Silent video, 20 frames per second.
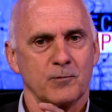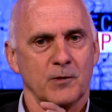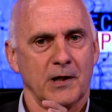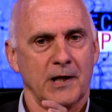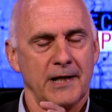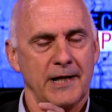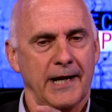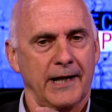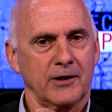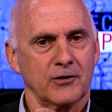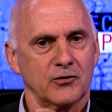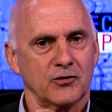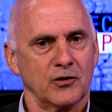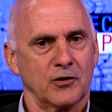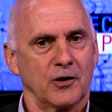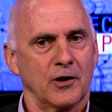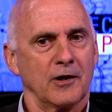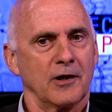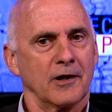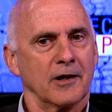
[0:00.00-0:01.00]
connects
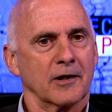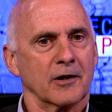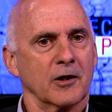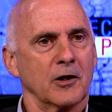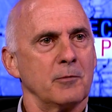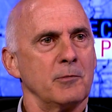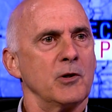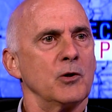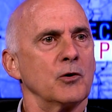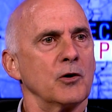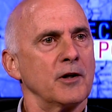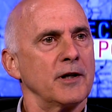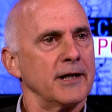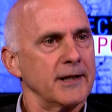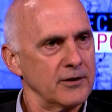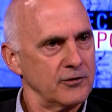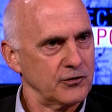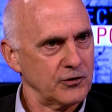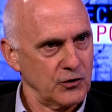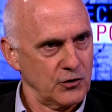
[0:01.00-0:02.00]
community
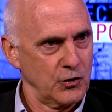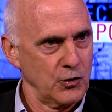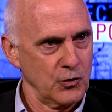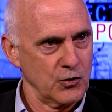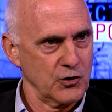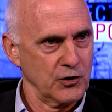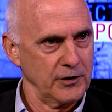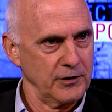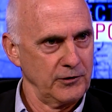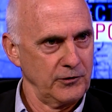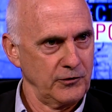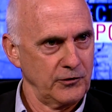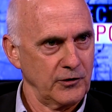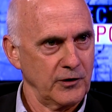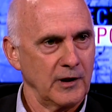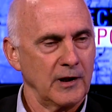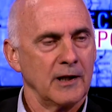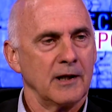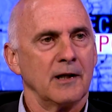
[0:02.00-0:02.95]
institutions